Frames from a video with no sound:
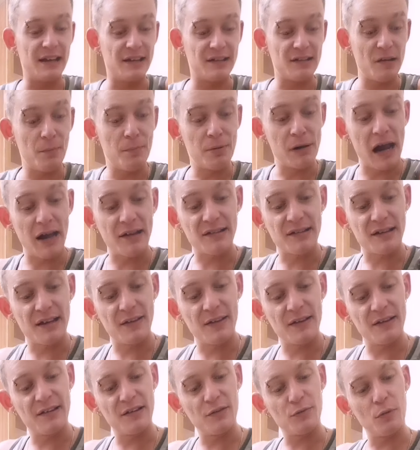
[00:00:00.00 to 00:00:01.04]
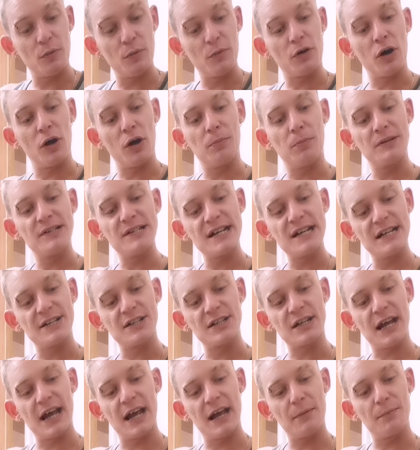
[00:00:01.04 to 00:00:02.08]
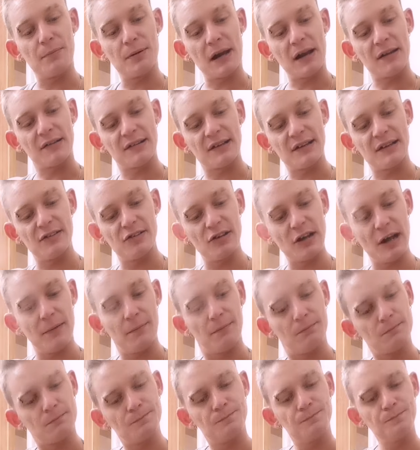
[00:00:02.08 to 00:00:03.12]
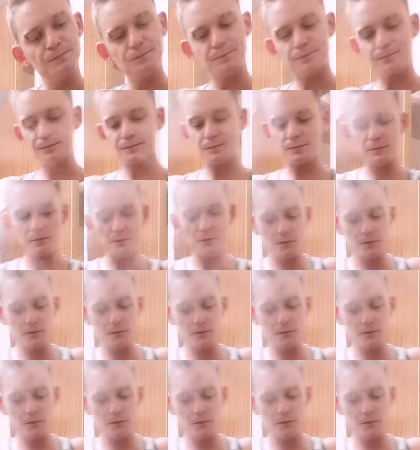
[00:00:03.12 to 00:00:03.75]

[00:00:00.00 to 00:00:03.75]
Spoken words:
And this is pratski. This is what we call potato cake pratskis, yeah?